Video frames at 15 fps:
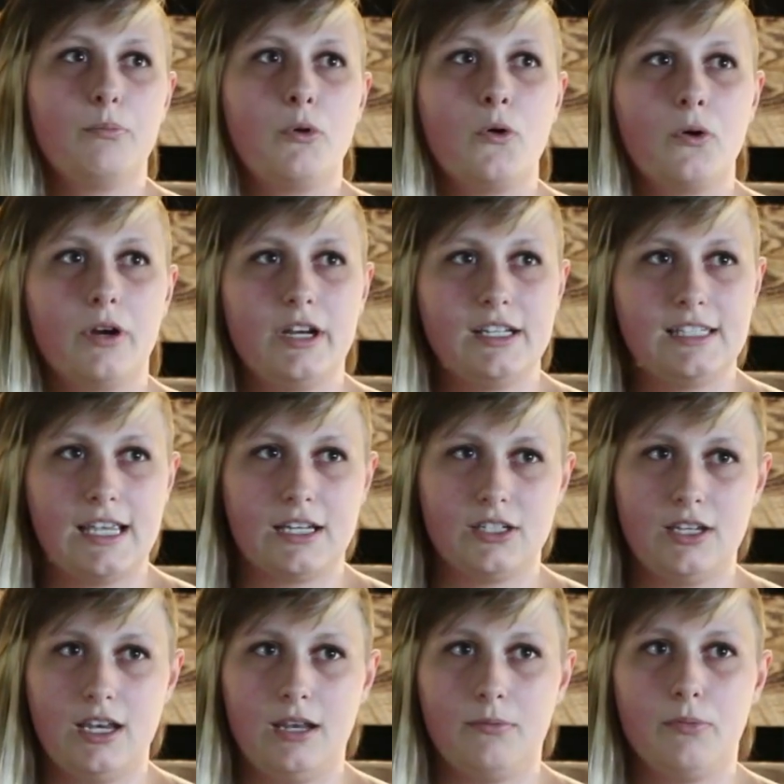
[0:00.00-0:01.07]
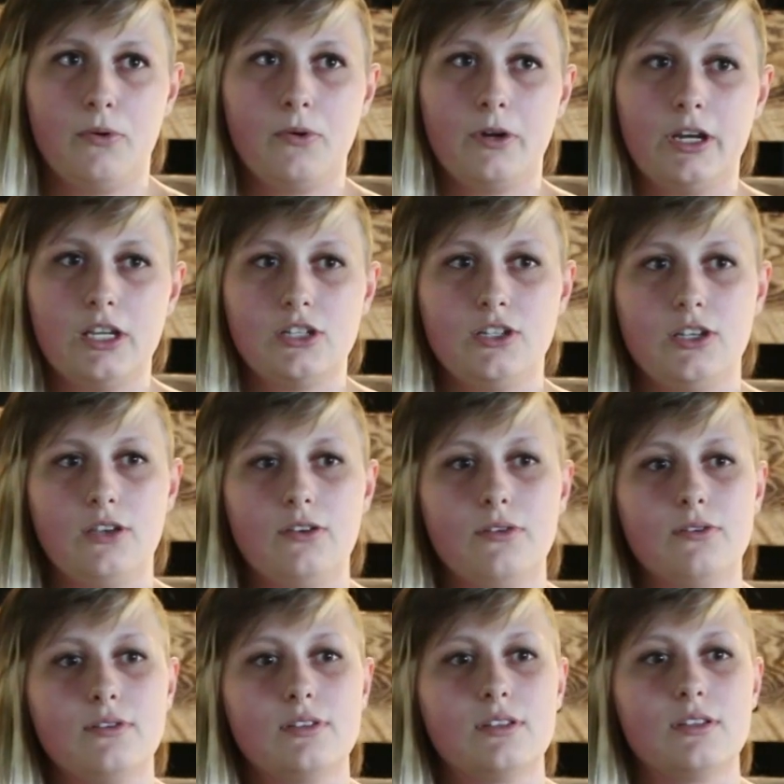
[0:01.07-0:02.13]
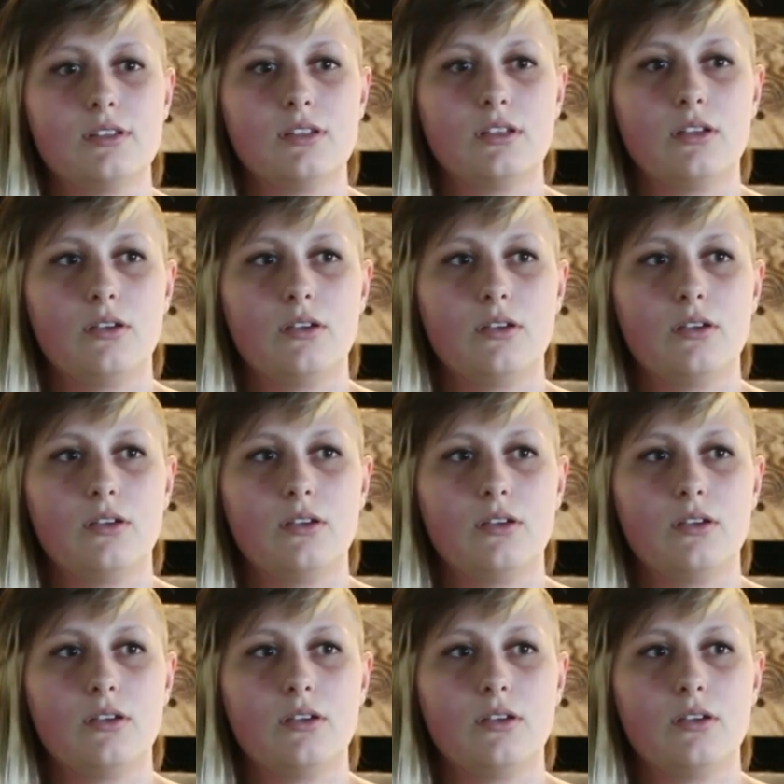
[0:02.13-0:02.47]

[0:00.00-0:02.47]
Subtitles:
Porn addiction and porn issues